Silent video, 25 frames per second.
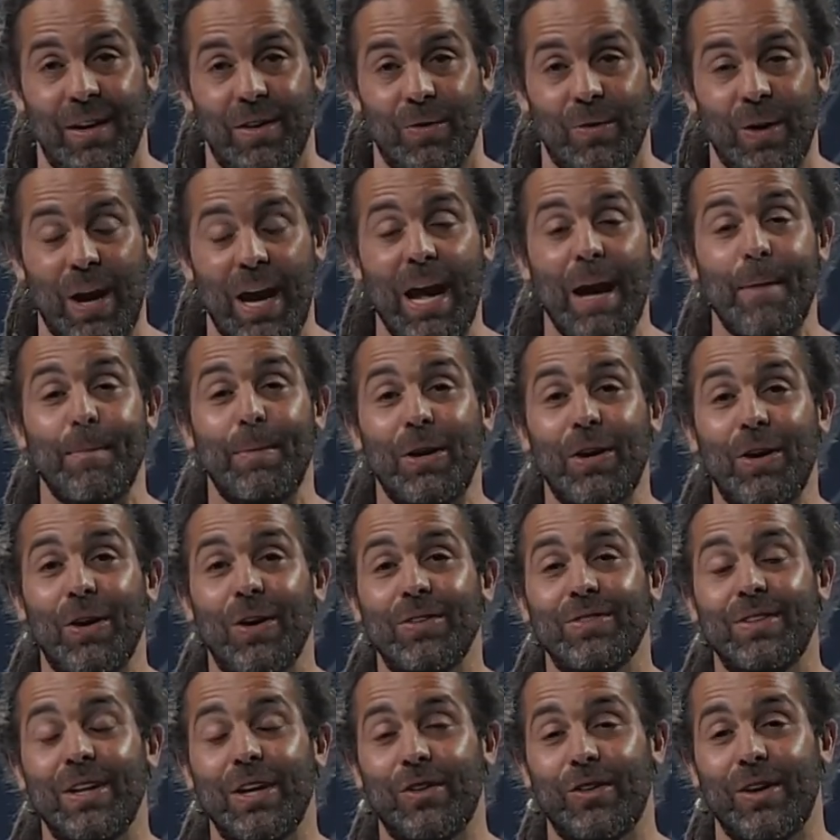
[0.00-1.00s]
right? And
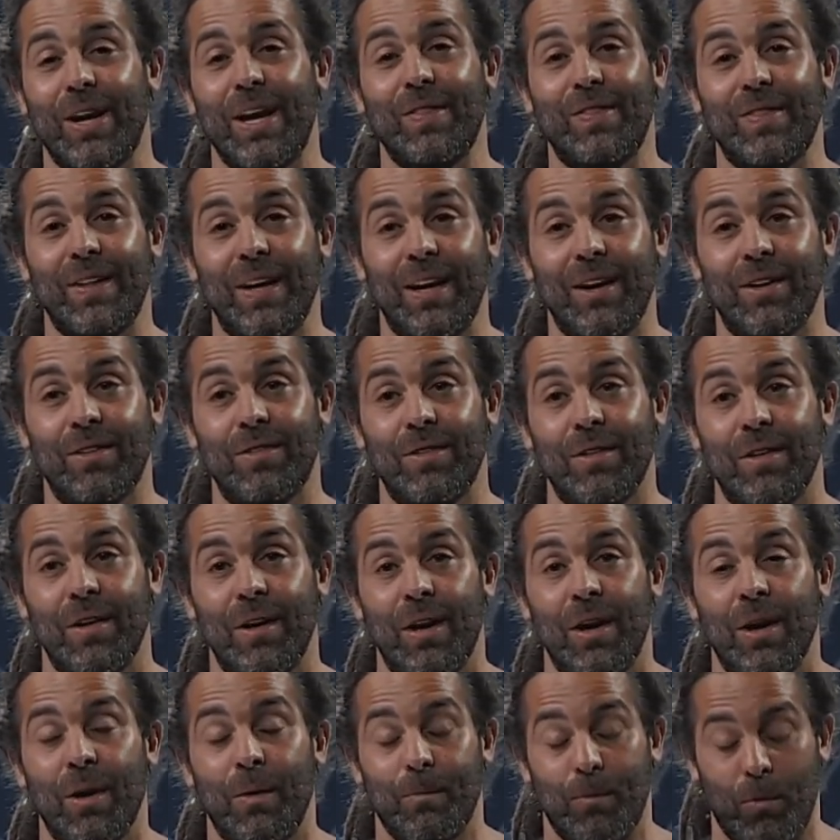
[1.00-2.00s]
because they create things,
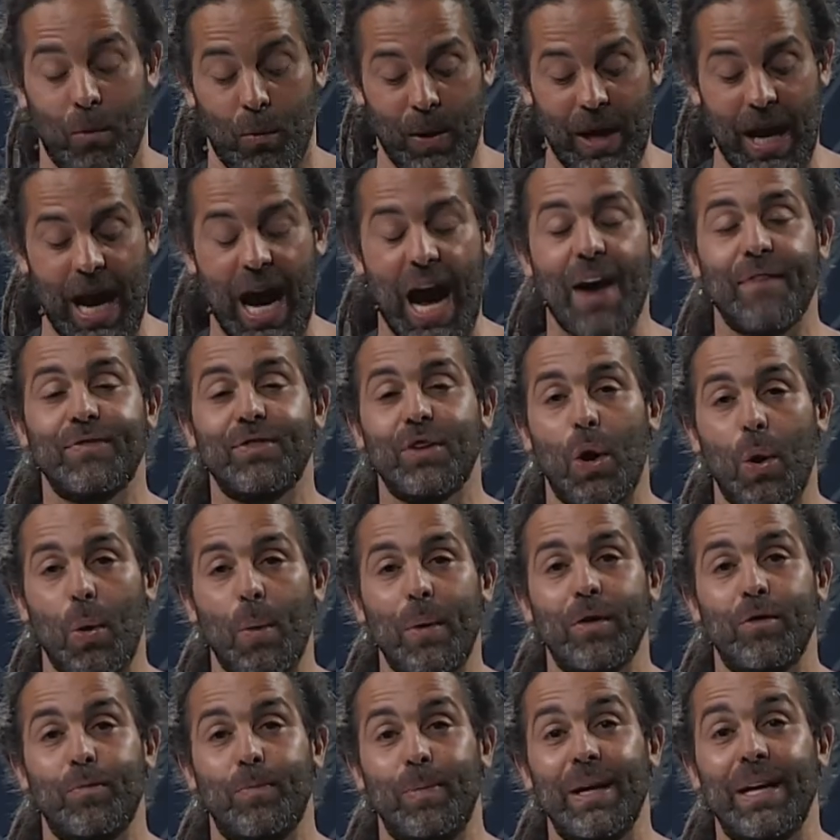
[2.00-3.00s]
we have to
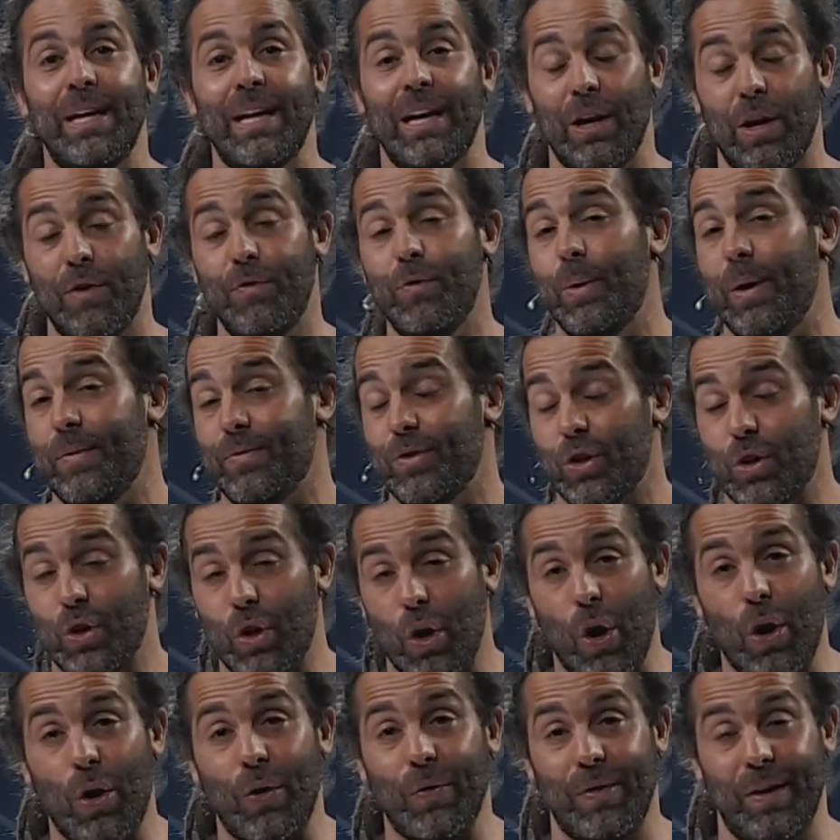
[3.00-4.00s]
always be careful. We have to
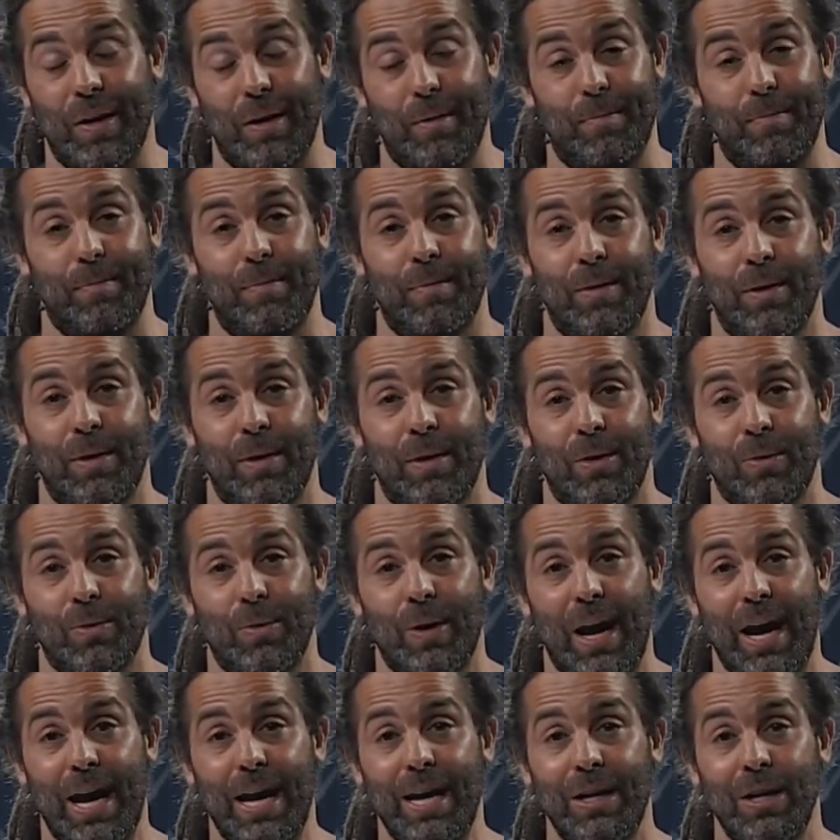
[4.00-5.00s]
guard them,
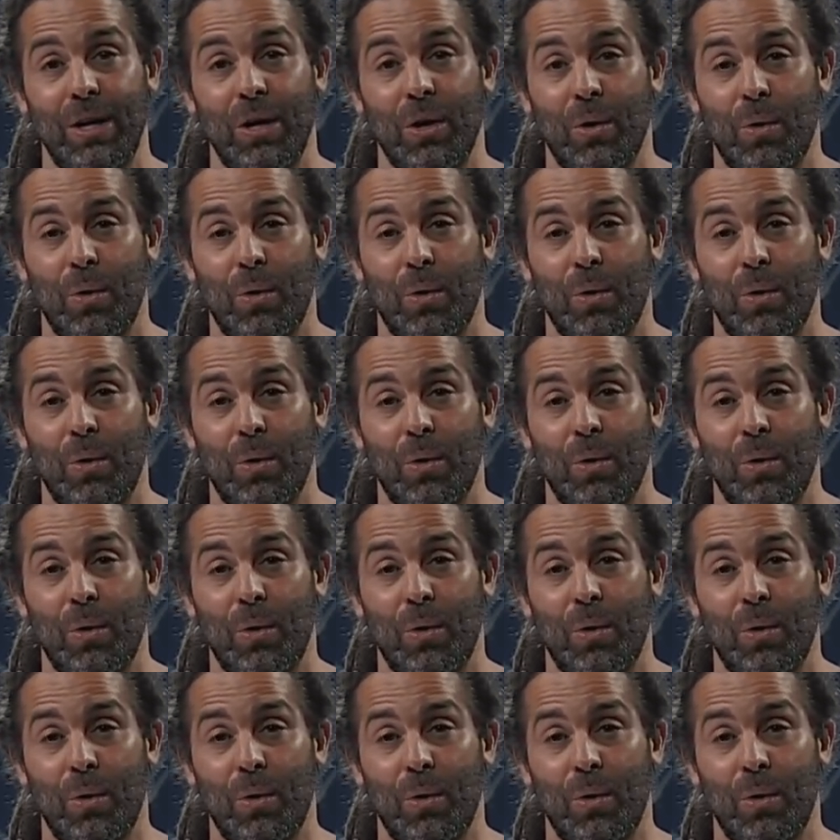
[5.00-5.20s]
right?